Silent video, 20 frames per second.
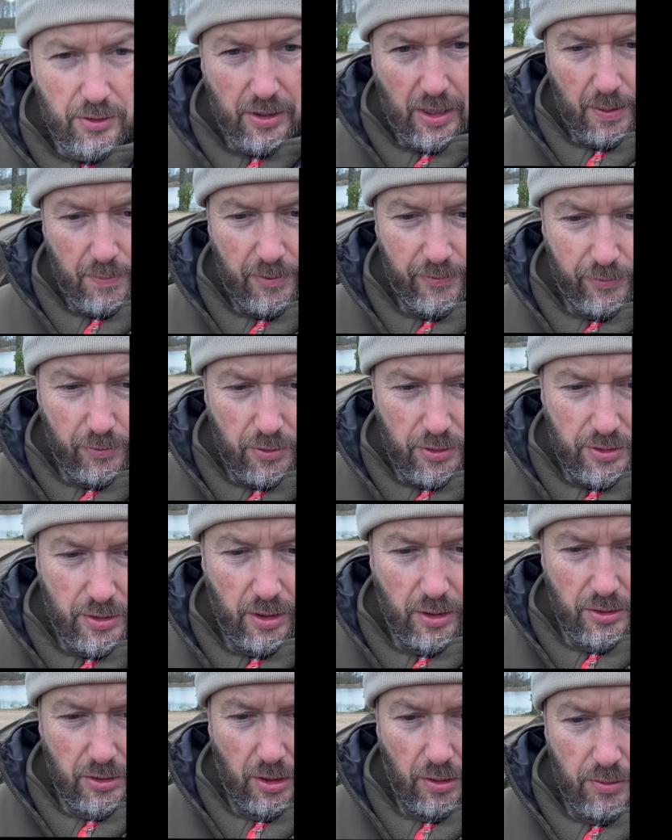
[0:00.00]
yet before it
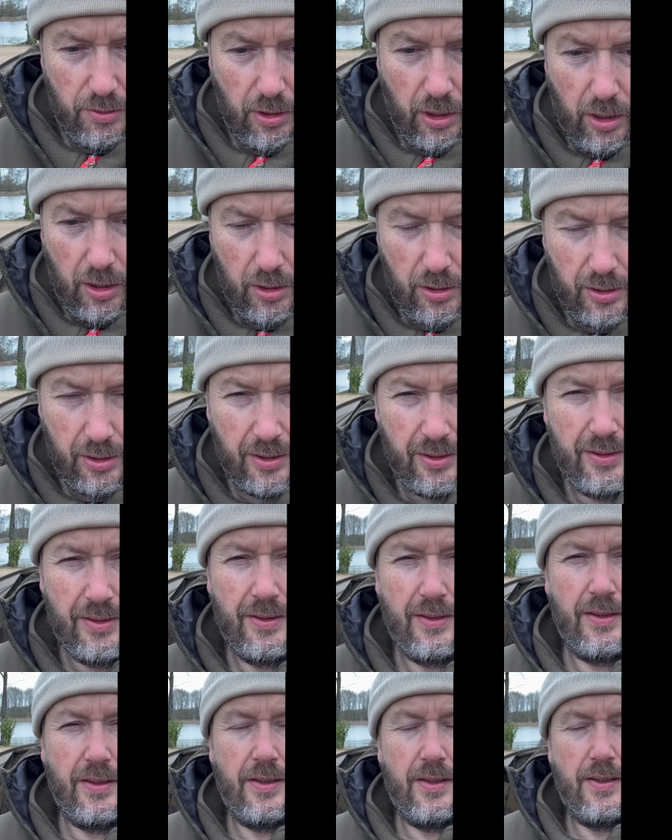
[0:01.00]
starts going dark,
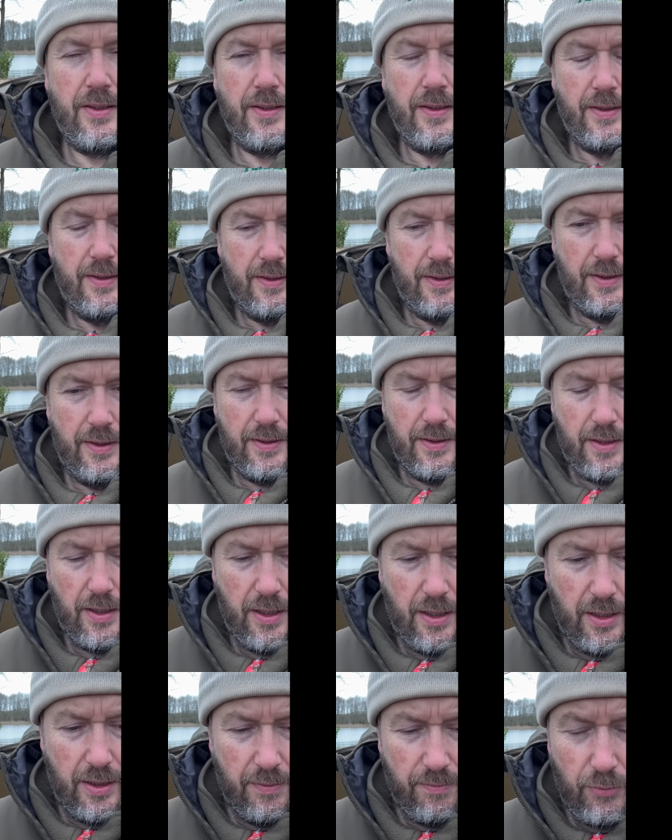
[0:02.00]
and
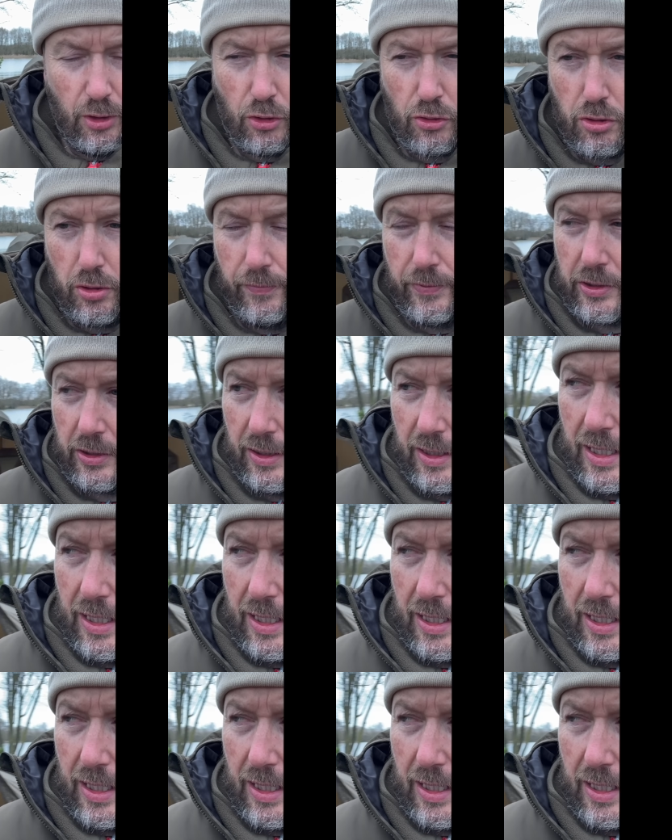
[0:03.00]
not sure if it's going to